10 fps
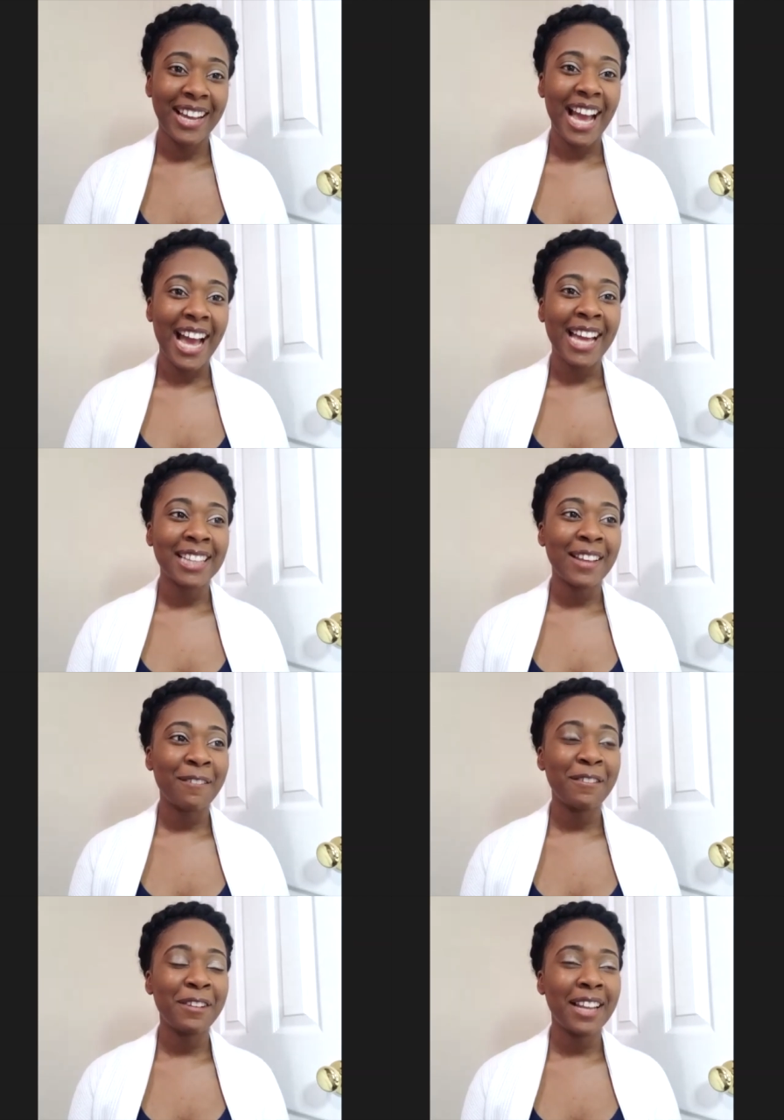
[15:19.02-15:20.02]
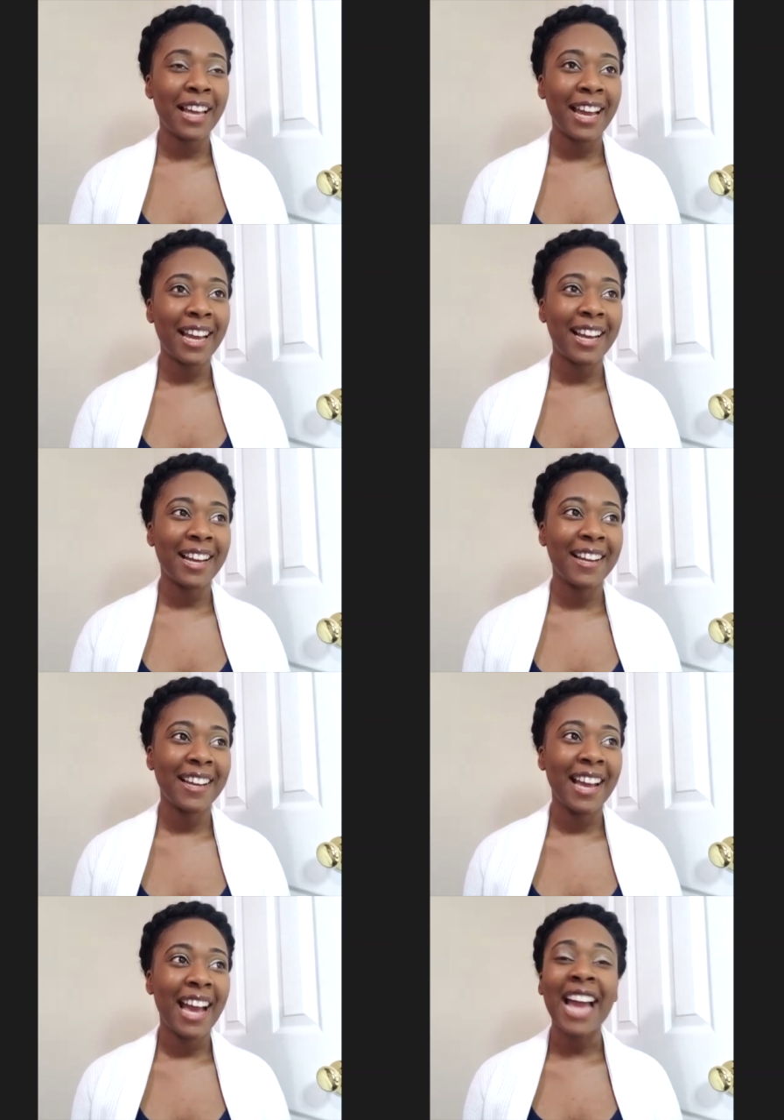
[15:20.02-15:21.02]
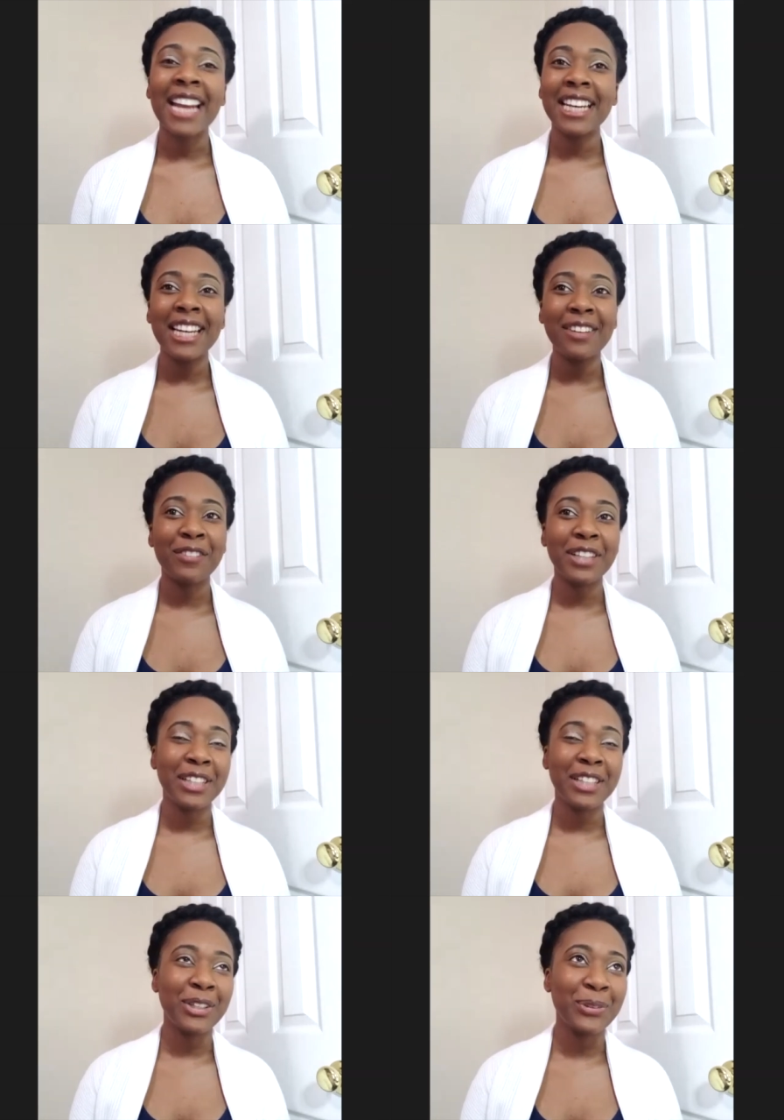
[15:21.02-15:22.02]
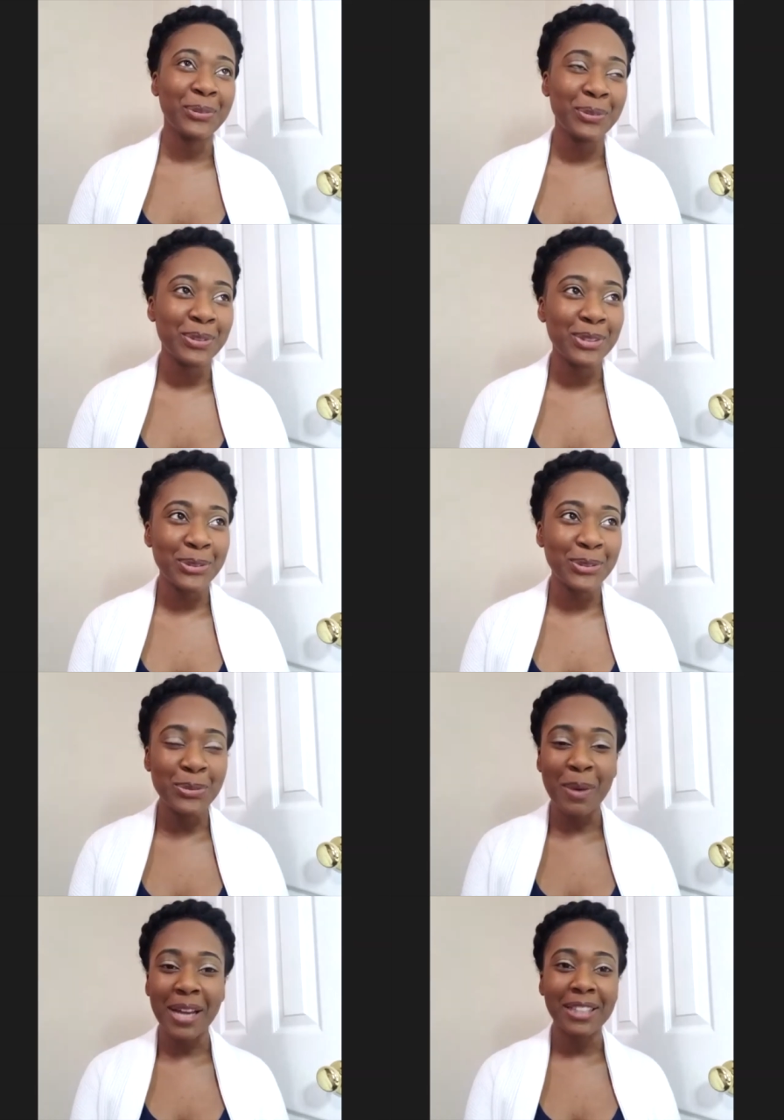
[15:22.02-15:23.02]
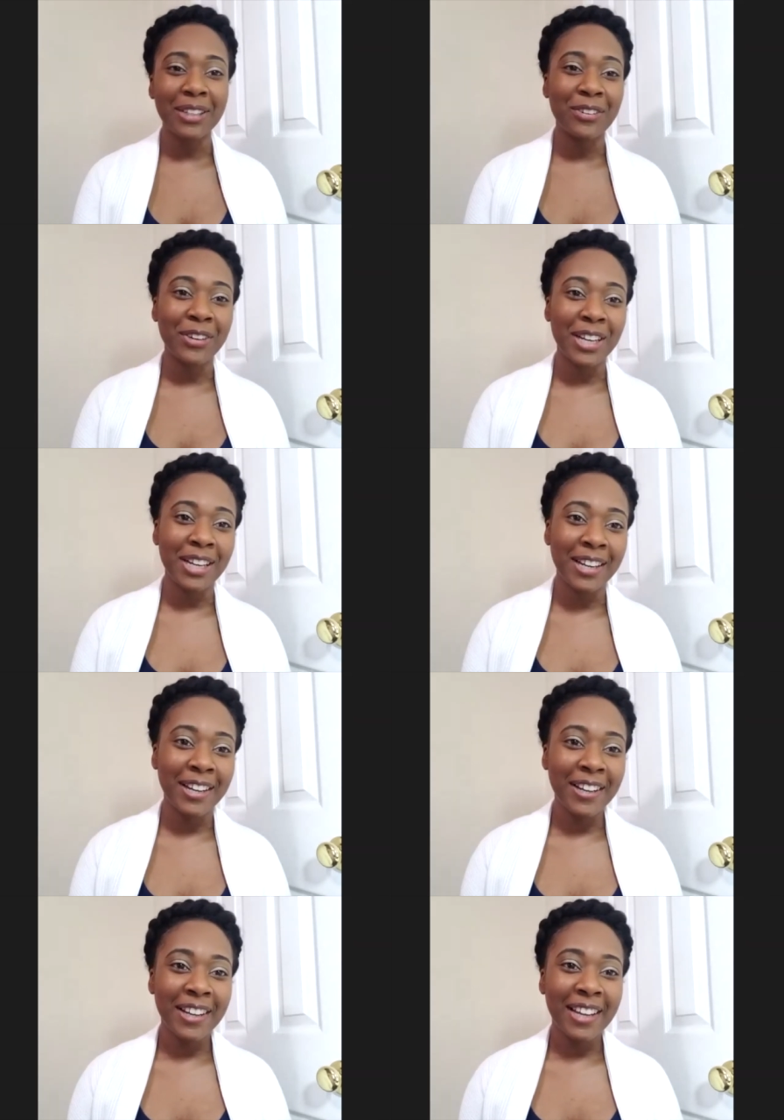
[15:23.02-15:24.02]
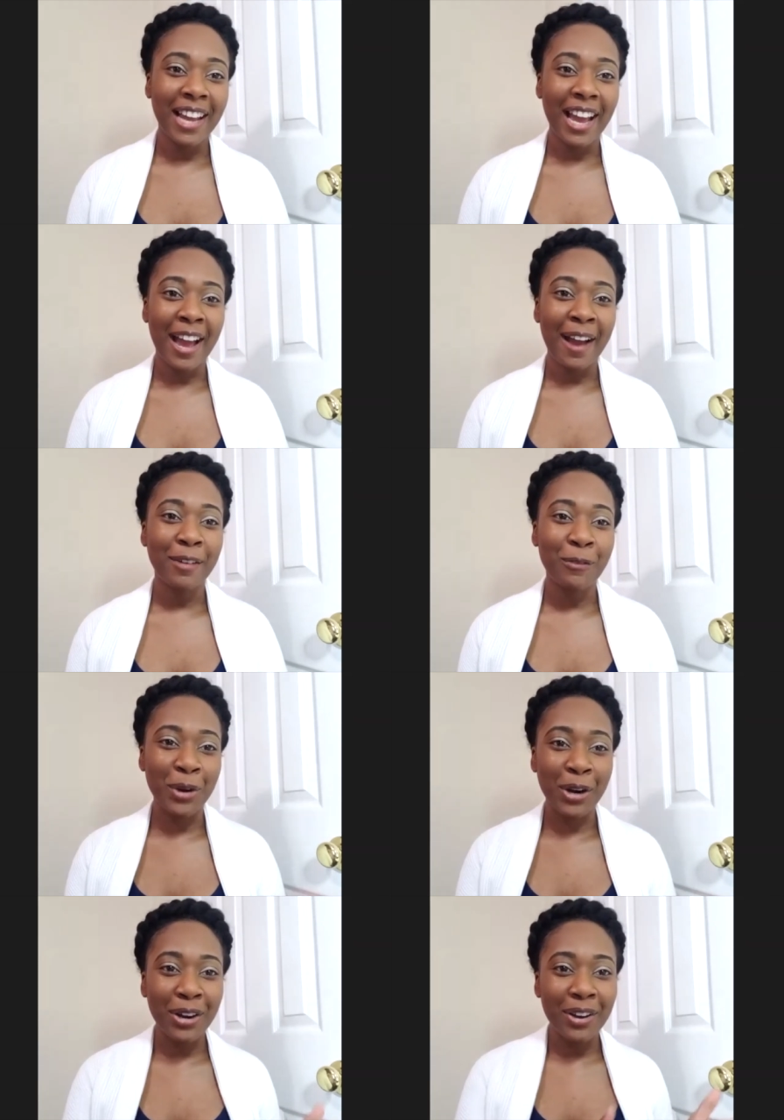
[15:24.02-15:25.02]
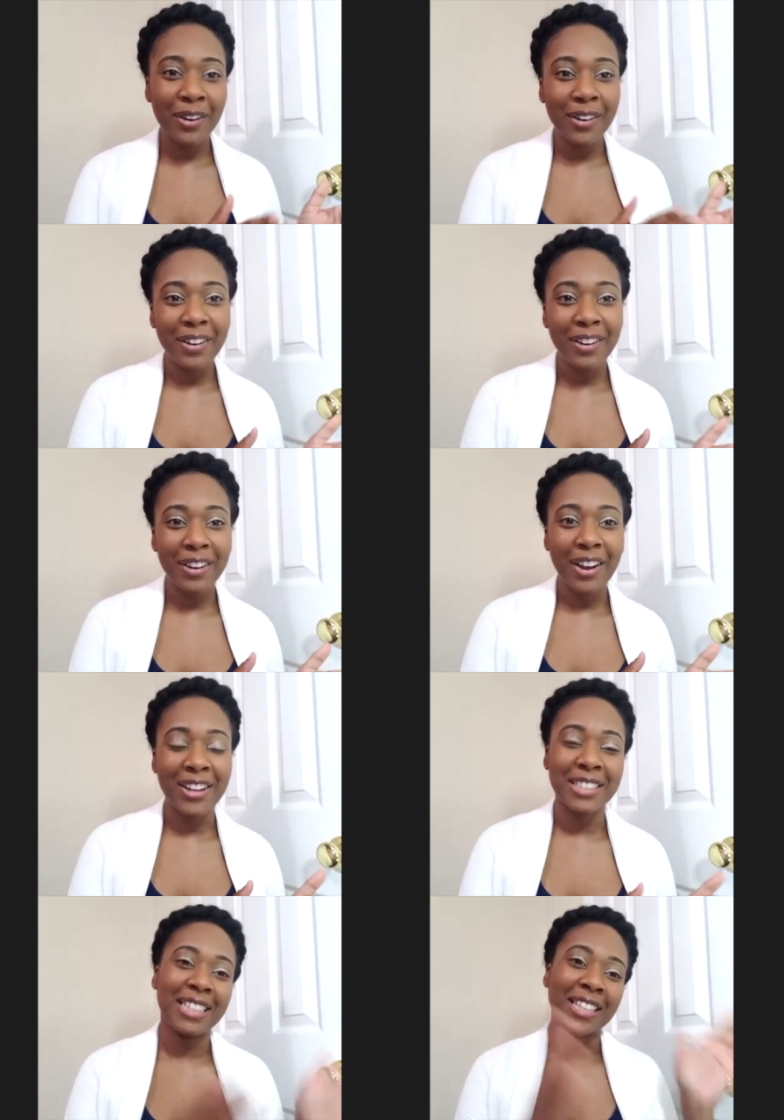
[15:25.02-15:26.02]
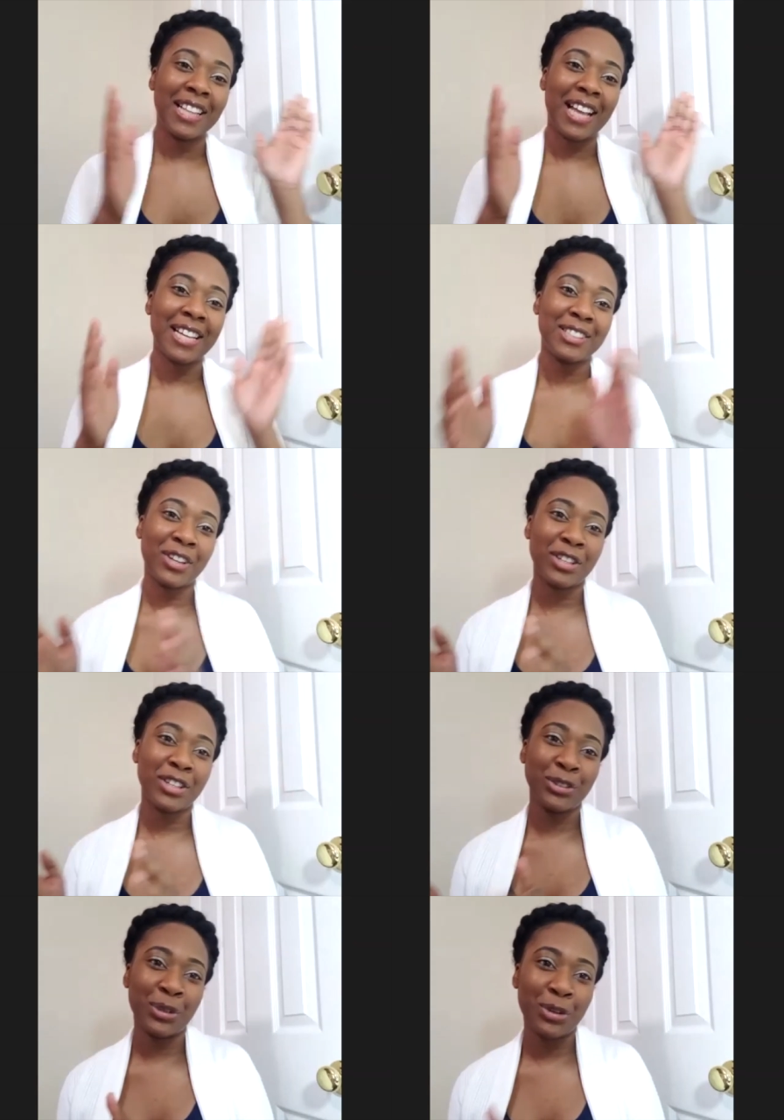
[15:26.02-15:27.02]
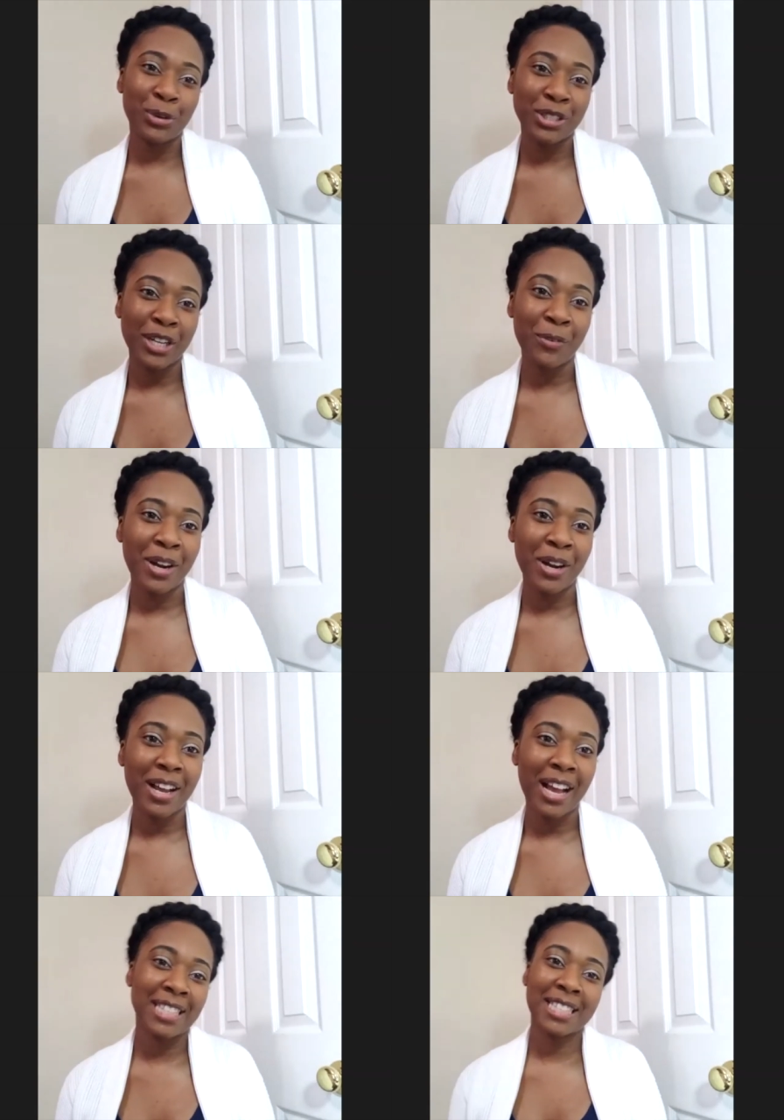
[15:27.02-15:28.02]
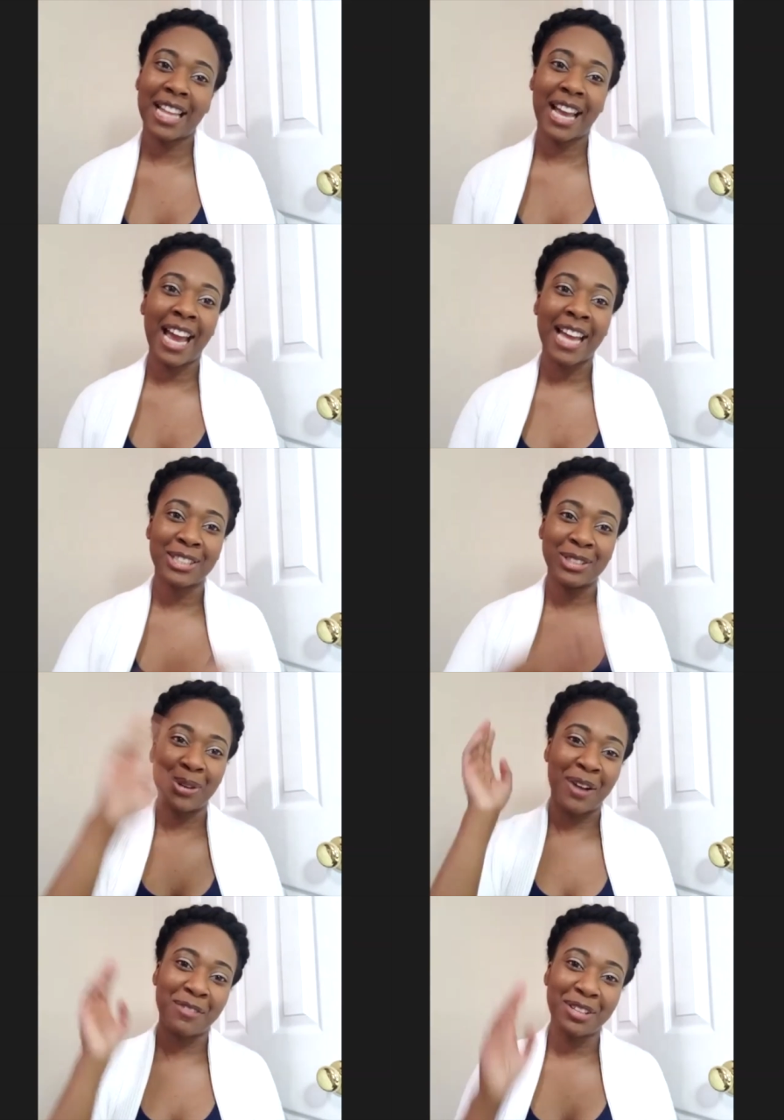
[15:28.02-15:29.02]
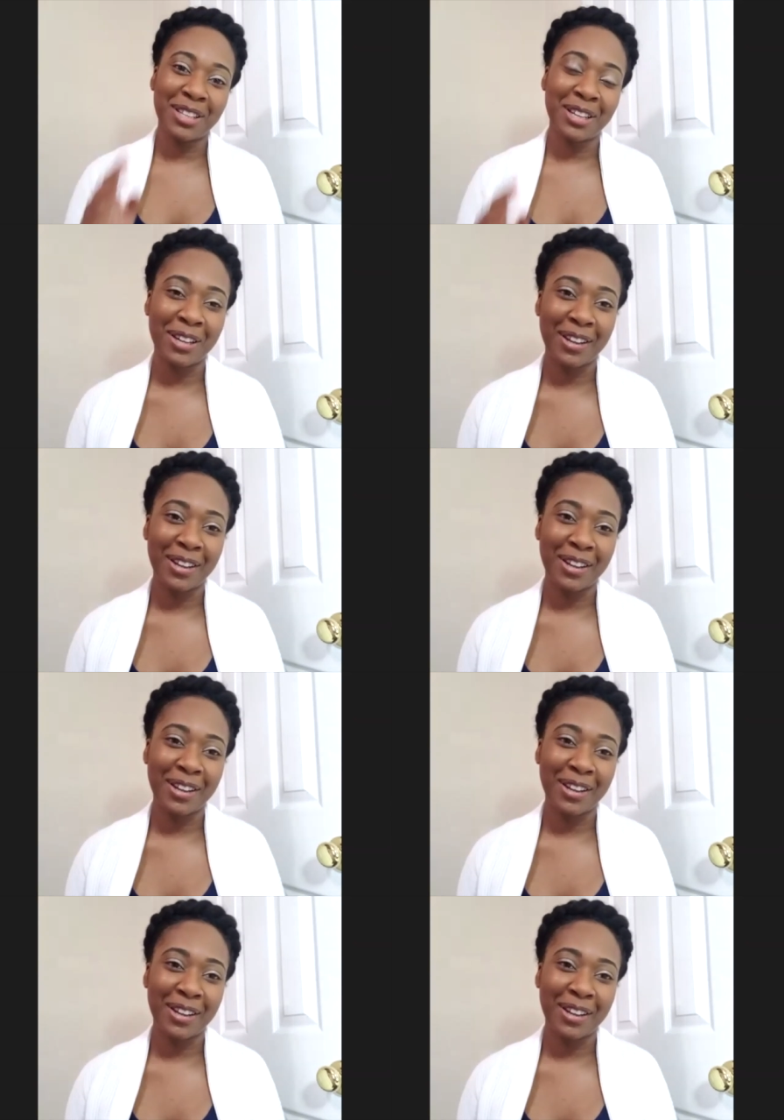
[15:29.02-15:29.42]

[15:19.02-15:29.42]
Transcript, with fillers: I, I feel like I didn't really use use my degree at work until I started doing crochet work because like I had to do everything